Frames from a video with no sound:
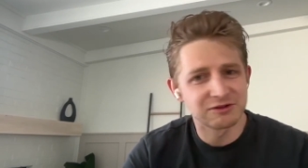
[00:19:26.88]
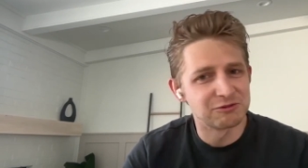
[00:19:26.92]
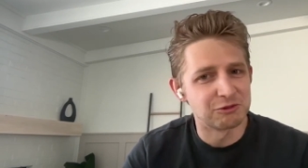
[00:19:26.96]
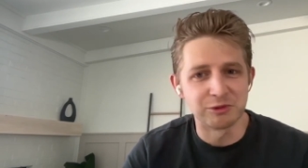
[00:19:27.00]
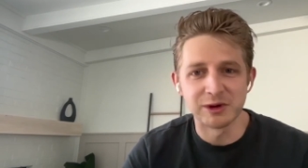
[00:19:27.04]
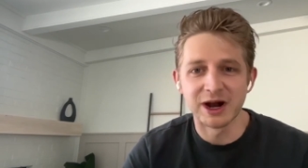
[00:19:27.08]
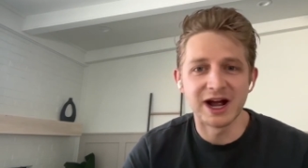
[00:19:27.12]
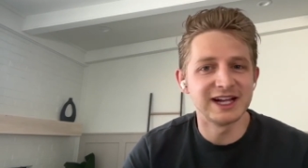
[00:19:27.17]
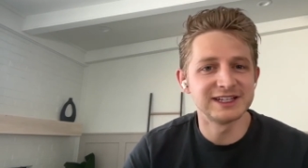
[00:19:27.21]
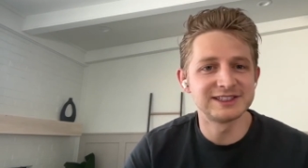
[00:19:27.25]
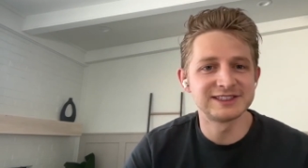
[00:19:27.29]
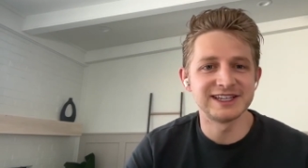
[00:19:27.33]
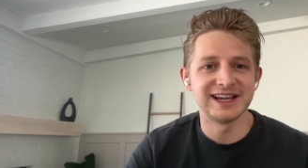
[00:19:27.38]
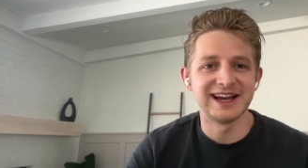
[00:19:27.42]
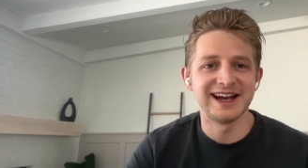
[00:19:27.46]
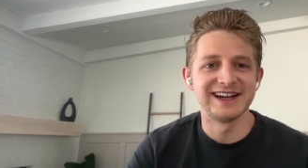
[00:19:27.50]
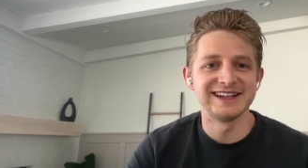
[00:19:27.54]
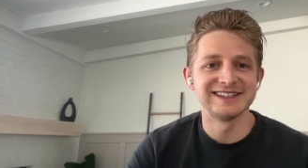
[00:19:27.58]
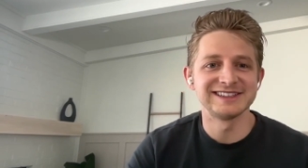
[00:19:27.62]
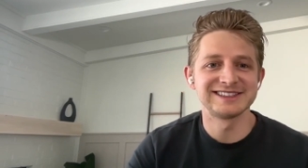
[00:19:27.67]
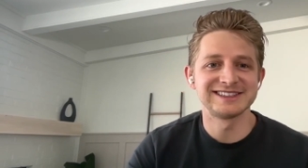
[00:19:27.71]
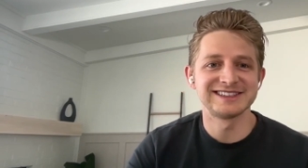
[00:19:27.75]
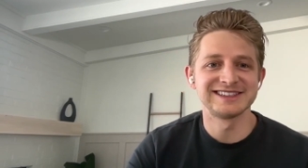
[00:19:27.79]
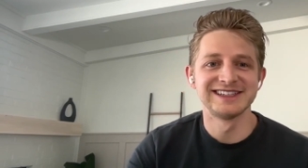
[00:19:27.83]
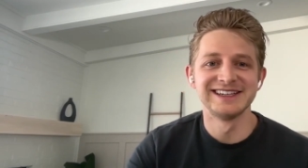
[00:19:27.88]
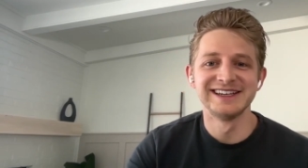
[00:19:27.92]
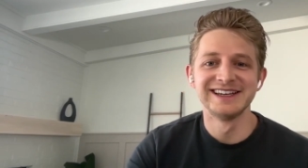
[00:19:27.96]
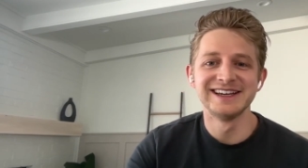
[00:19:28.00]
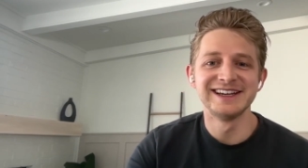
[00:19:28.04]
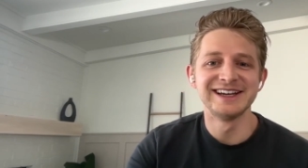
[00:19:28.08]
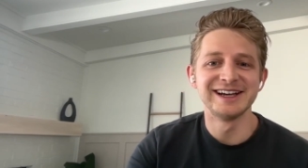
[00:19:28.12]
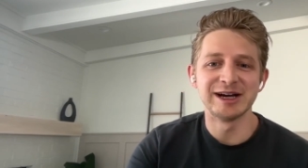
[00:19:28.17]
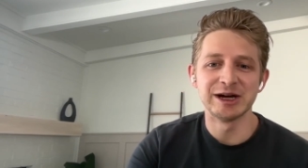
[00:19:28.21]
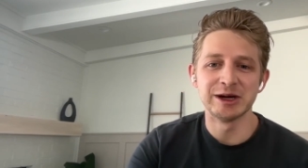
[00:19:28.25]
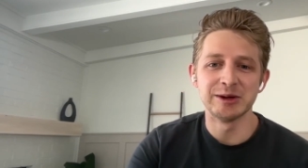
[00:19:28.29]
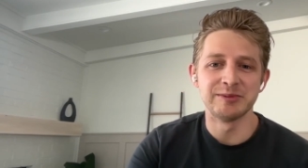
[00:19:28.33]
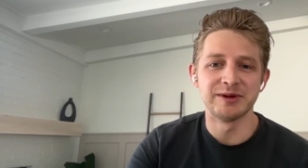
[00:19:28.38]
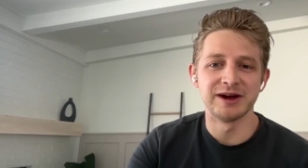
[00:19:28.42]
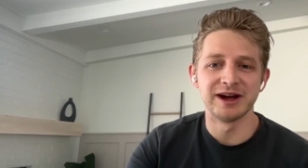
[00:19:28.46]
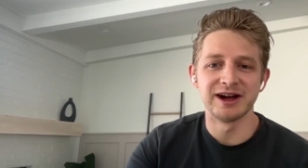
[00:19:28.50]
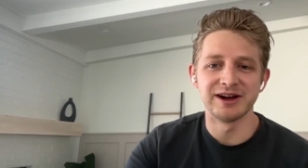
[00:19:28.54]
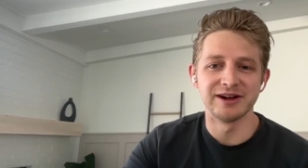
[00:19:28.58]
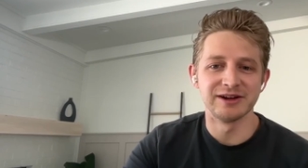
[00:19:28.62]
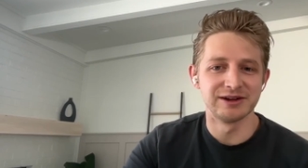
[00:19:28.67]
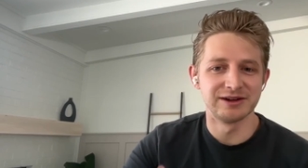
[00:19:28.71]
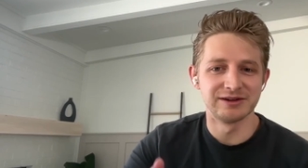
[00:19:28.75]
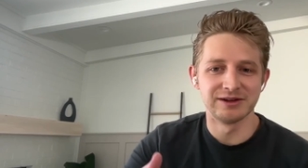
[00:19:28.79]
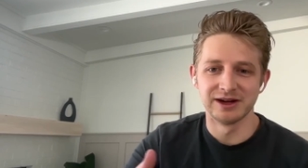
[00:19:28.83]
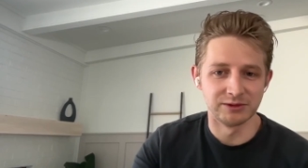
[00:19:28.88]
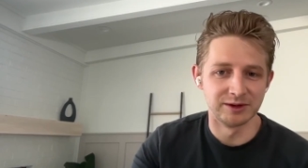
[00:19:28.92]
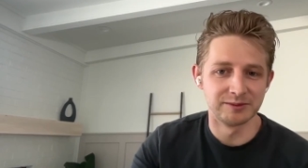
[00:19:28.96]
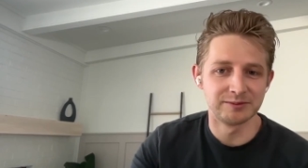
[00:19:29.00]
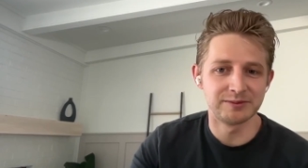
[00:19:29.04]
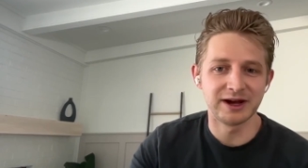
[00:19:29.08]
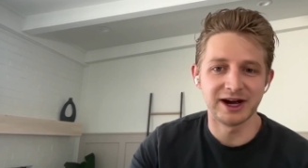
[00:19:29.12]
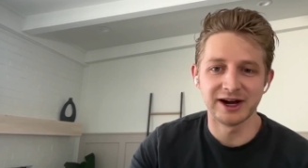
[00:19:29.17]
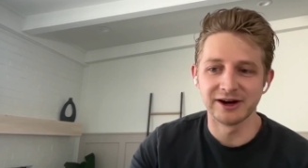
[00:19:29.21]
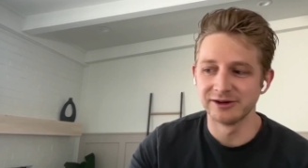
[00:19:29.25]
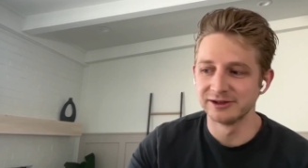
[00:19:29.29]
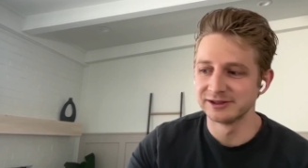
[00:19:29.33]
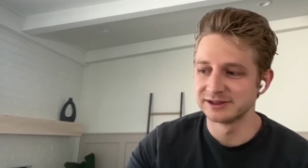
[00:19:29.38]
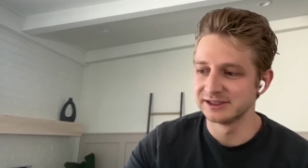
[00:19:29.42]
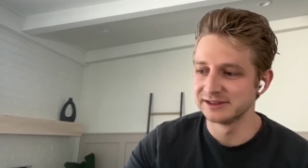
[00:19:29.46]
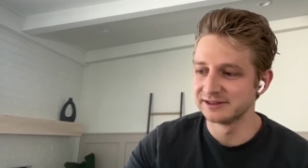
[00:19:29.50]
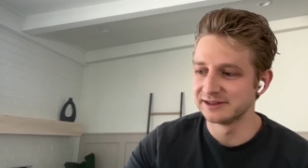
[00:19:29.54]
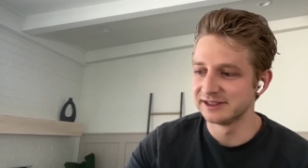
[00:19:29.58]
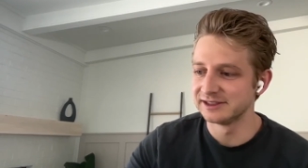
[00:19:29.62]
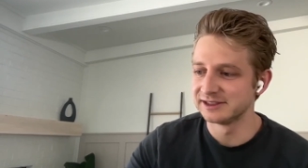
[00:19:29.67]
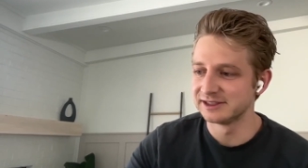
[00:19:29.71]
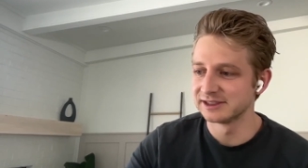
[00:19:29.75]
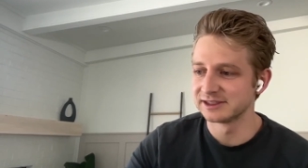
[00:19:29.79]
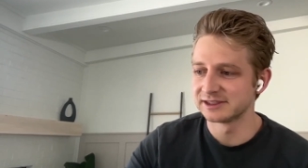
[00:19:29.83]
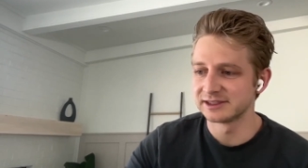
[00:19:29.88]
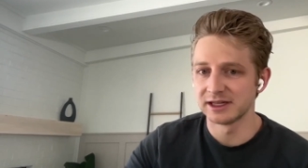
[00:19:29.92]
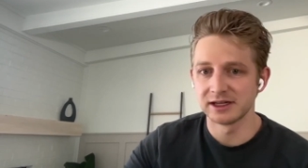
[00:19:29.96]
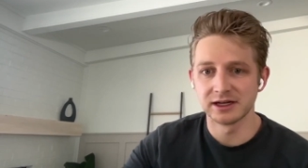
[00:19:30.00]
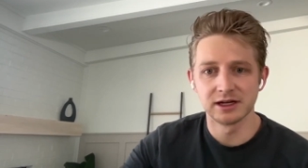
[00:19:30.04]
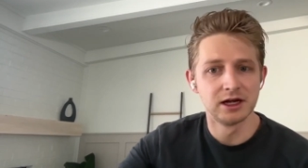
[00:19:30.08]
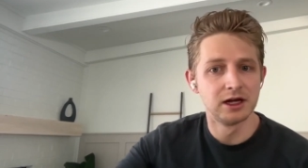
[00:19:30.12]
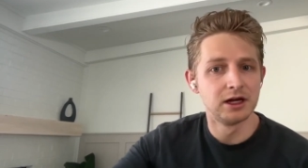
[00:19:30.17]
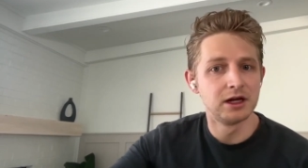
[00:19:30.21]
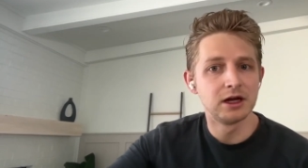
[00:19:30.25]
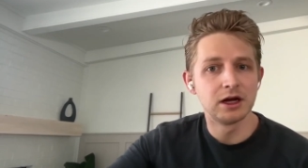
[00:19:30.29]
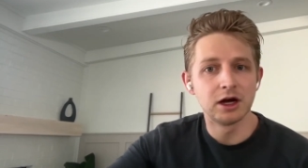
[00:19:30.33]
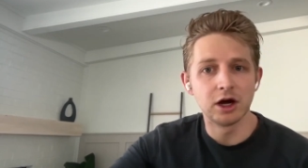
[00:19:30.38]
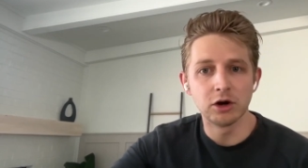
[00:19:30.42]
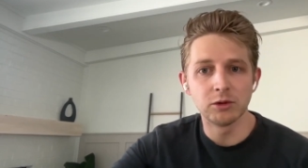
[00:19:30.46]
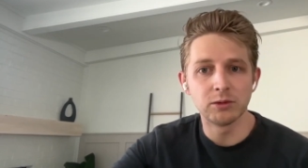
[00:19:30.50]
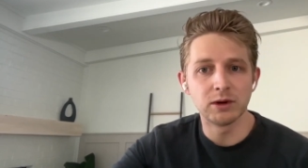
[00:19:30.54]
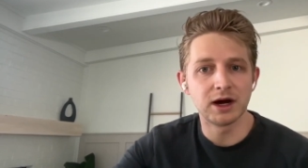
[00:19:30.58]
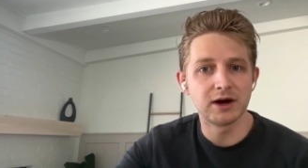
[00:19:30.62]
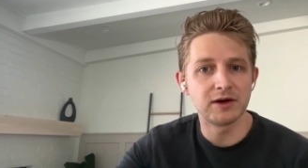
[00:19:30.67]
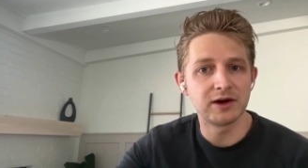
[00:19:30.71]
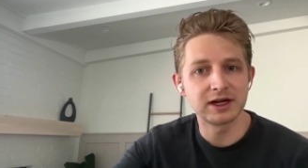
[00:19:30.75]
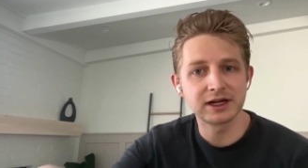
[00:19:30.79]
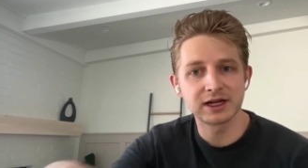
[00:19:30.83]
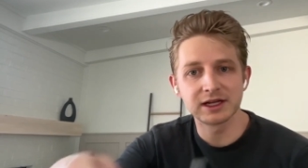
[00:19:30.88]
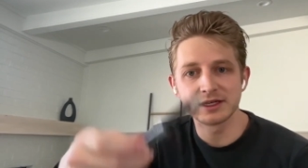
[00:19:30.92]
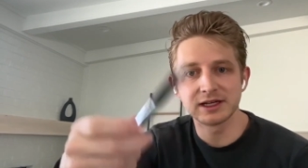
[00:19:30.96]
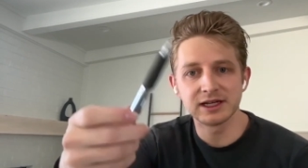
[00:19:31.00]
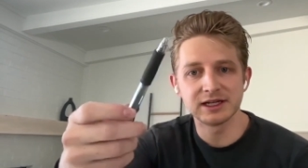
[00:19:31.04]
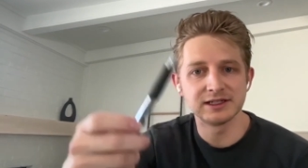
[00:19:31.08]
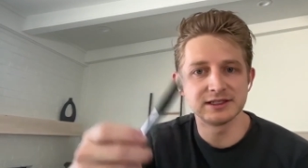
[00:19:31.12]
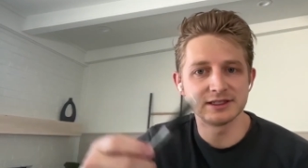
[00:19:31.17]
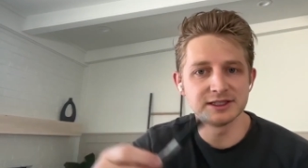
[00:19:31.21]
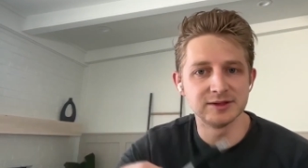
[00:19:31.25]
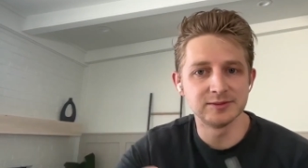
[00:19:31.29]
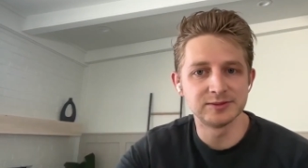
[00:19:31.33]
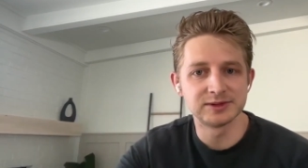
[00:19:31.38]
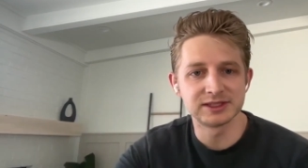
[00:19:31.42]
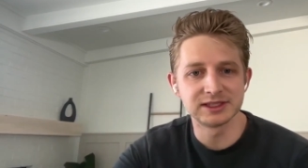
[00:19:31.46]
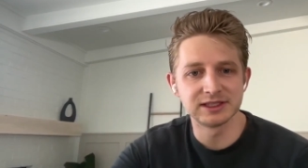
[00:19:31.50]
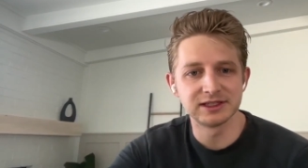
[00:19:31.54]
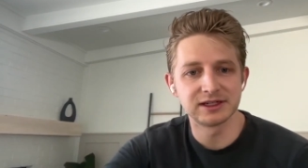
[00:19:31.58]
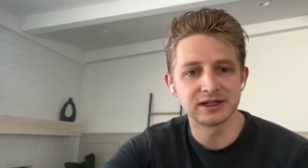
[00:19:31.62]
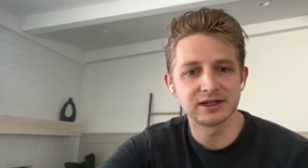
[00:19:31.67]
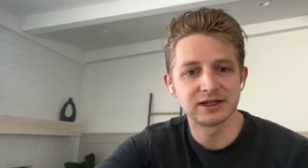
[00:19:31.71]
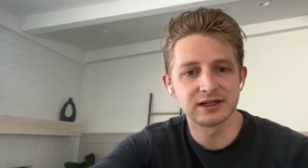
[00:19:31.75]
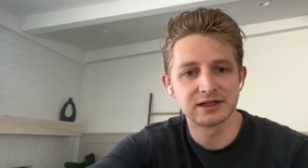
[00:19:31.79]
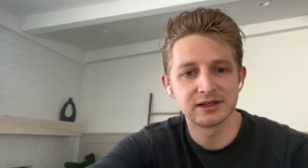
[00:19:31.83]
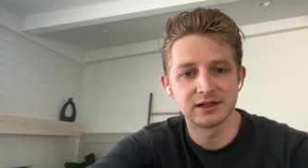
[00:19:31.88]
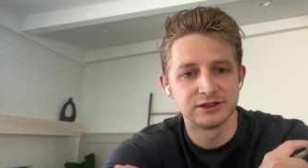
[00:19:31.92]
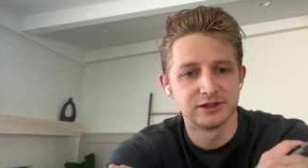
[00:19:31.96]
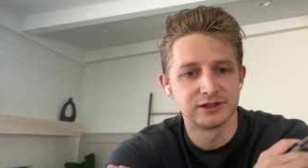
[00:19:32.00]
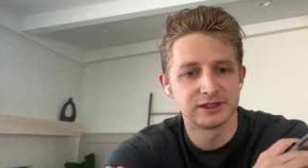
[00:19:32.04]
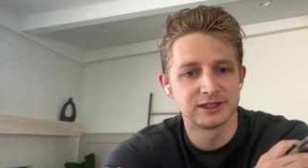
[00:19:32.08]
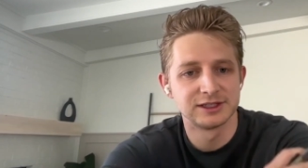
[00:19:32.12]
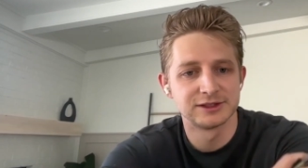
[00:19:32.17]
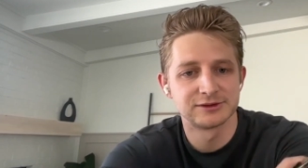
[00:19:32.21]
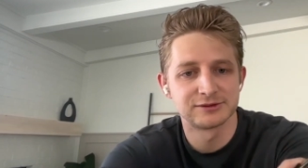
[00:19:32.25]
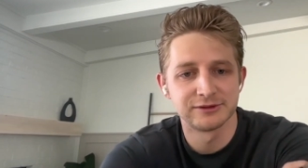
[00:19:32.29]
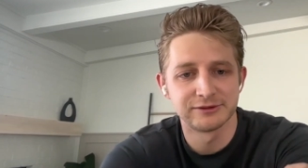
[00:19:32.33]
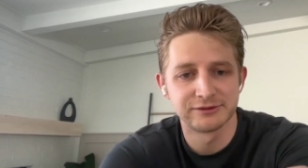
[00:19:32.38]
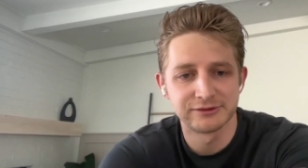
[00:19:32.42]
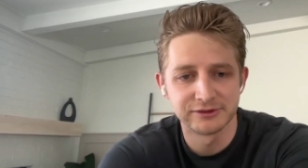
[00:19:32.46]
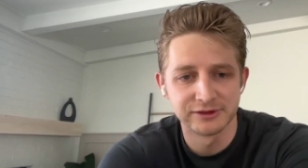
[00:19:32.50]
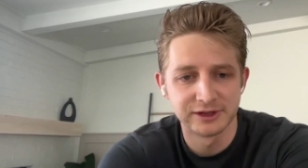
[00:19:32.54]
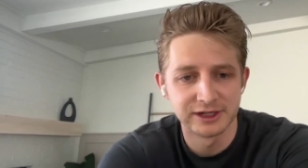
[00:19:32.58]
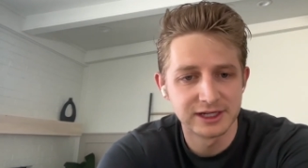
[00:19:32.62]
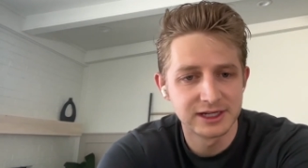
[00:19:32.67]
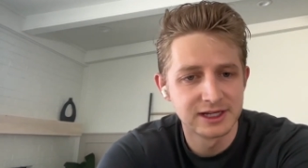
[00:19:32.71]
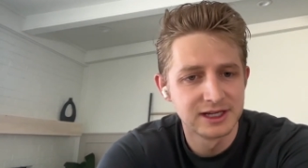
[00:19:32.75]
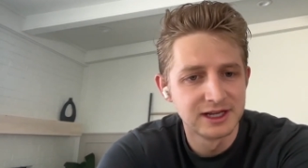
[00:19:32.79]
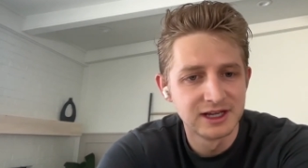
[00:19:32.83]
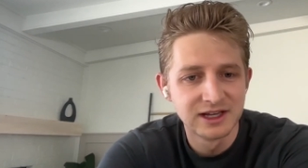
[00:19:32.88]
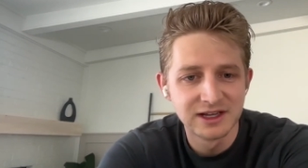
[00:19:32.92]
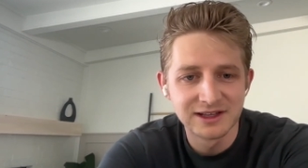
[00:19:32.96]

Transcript: rat's ass about what powers it. They just said, oh, wow, I can get DeepSeek tokens for free.